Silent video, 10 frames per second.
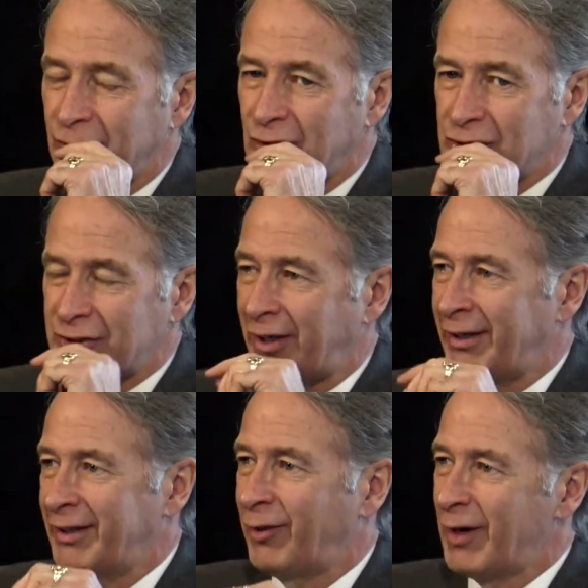you're
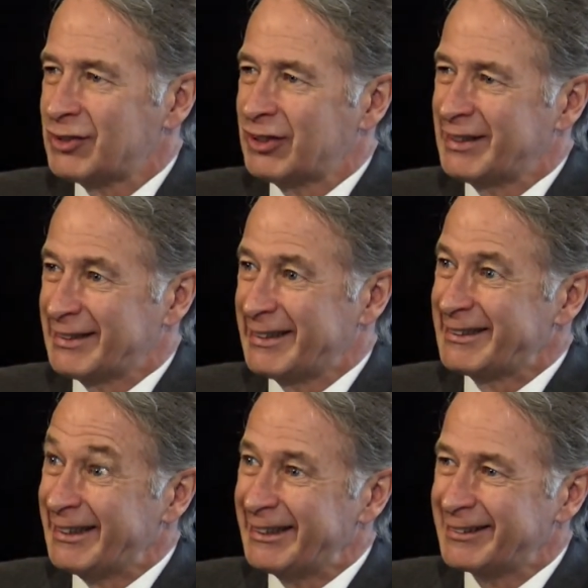starting to question, is
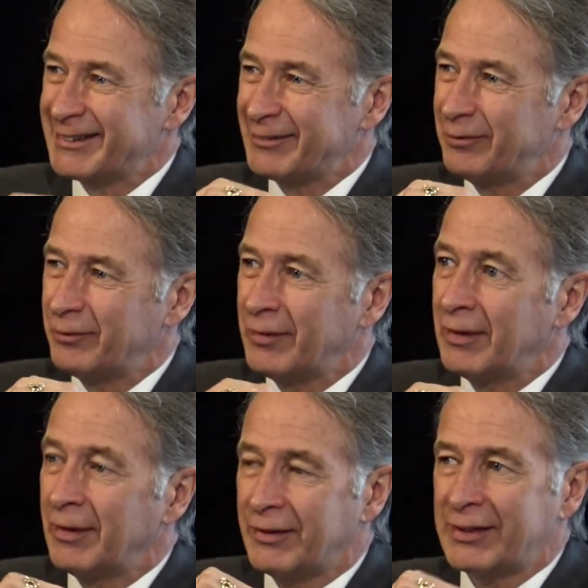this it? Yeah.
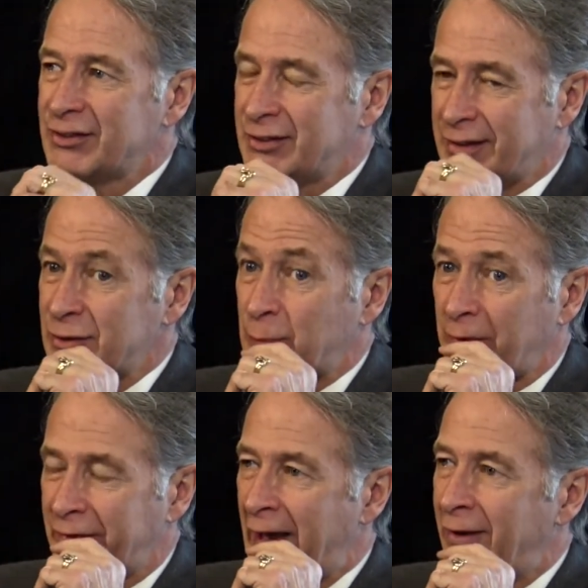That's
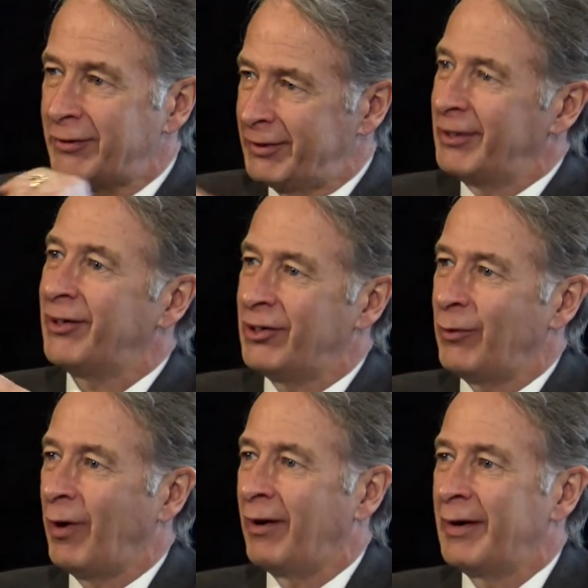profound, and here you
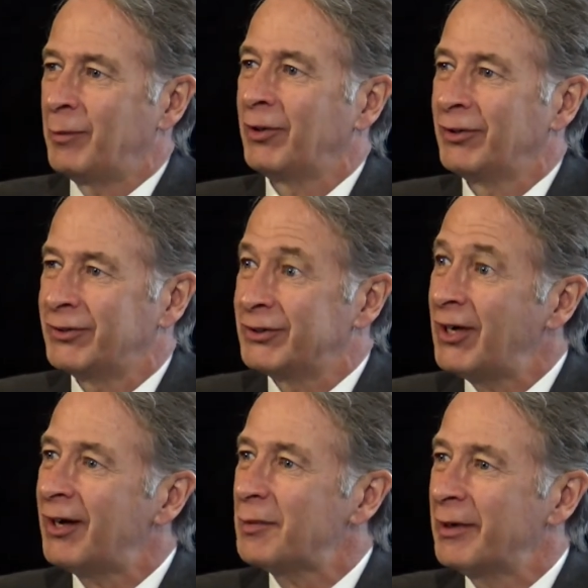are able to
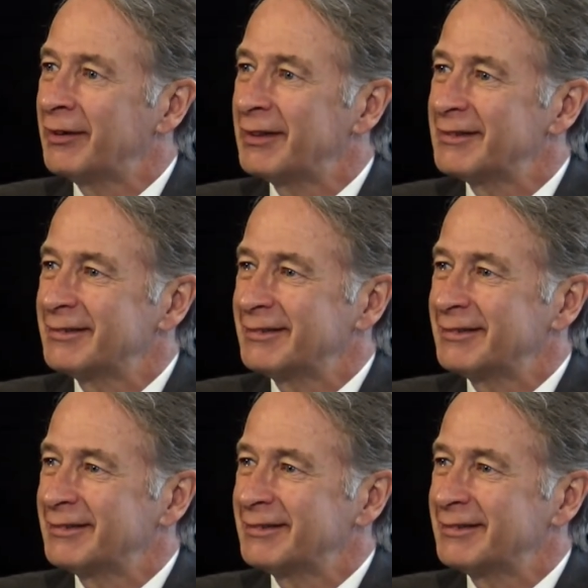talk about it.